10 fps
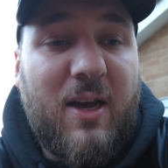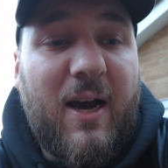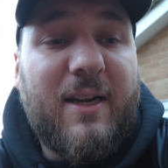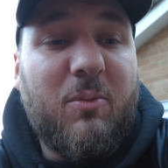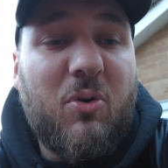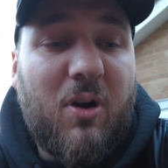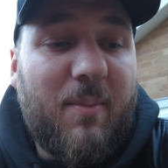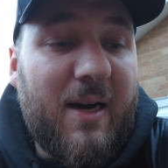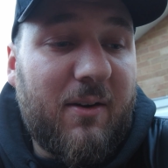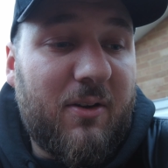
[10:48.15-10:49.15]
and it will come
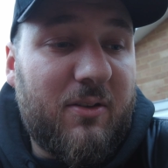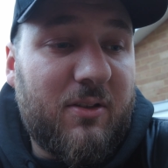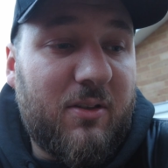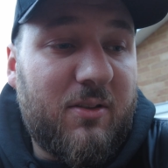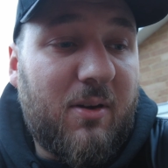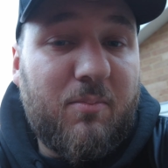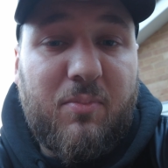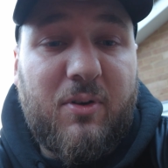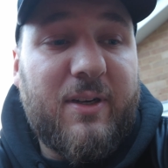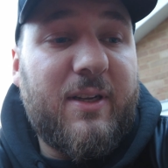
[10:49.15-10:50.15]
out good because I'm
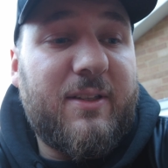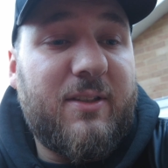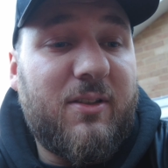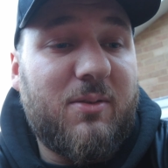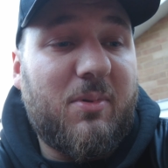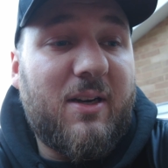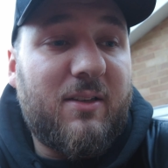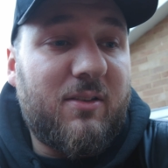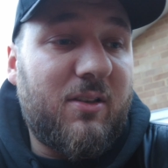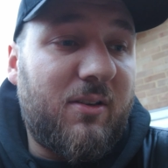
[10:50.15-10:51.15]
pretty decent at spraying.
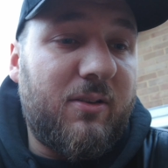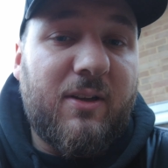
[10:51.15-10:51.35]
So